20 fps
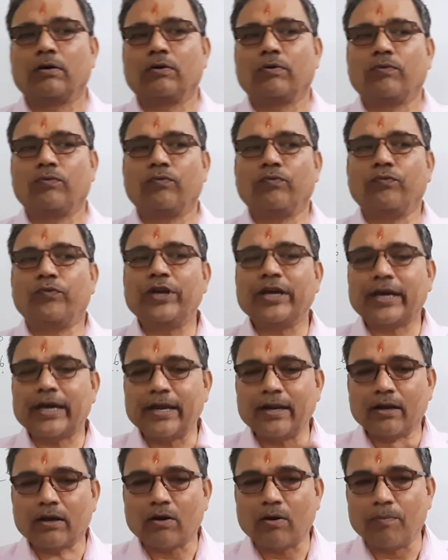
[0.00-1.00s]
we
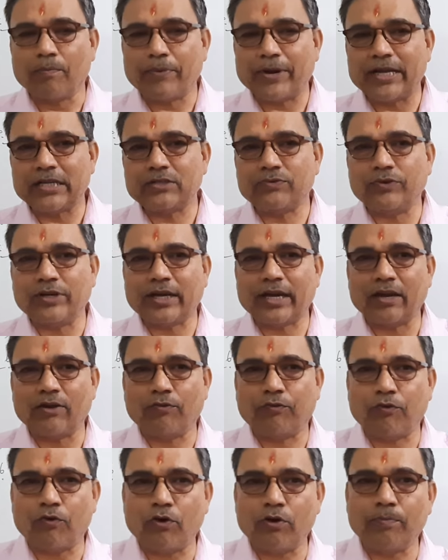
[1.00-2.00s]
can compress, we
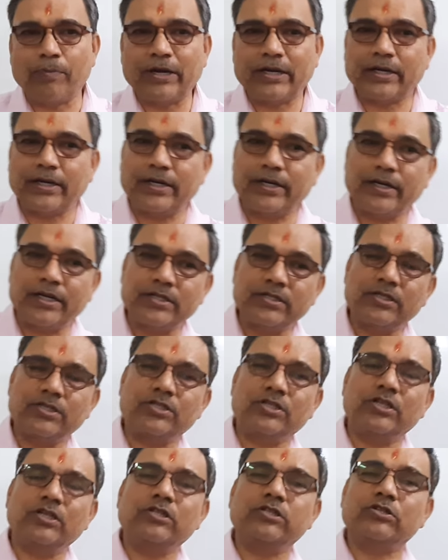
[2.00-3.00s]
can fold, but it is
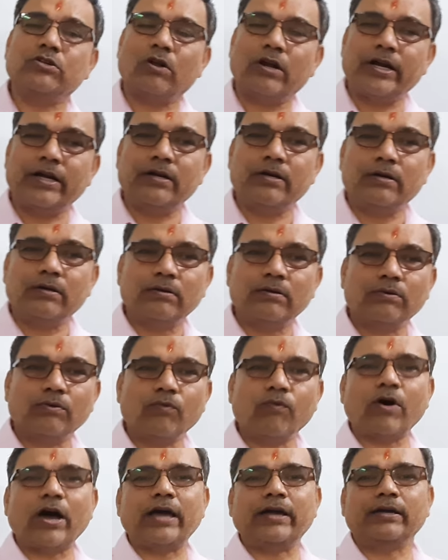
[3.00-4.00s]
still solid.
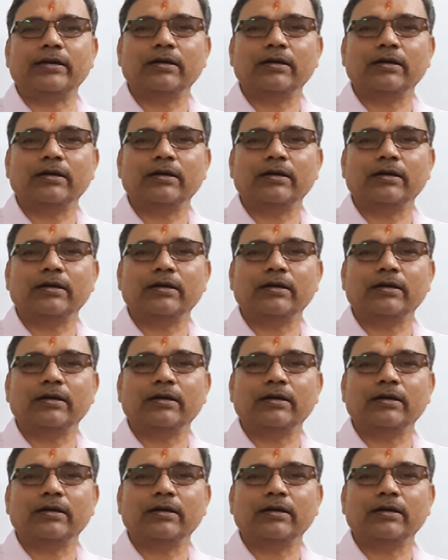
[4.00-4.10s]
Why?